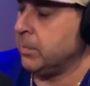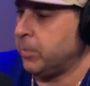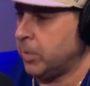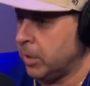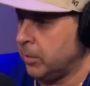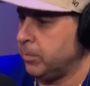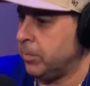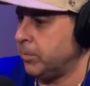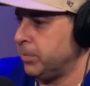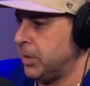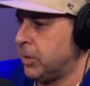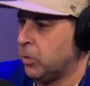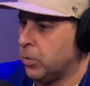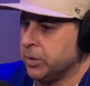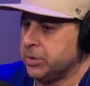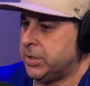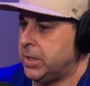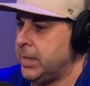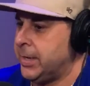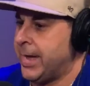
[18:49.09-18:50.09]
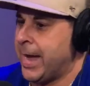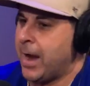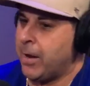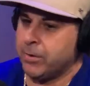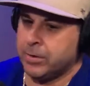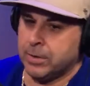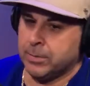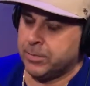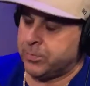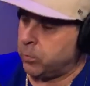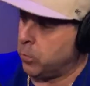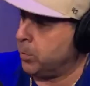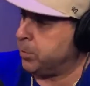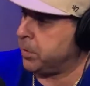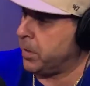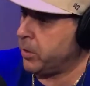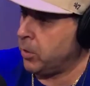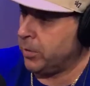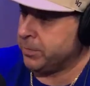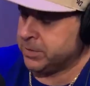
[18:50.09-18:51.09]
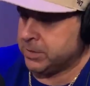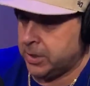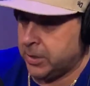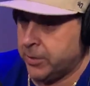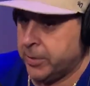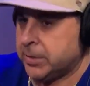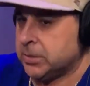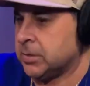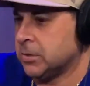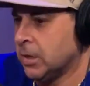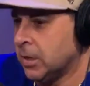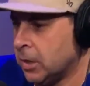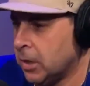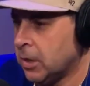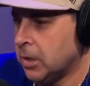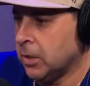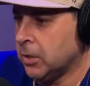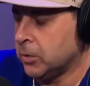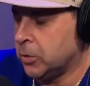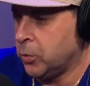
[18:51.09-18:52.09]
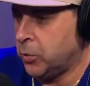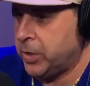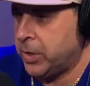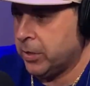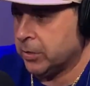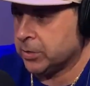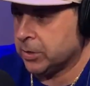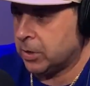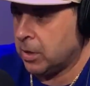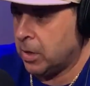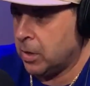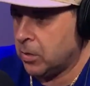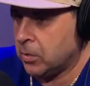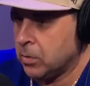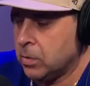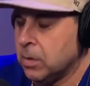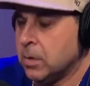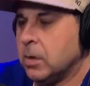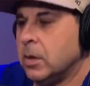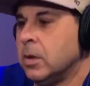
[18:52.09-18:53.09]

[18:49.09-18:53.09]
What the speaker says: but because he carried them through a playoff series 2 years ago,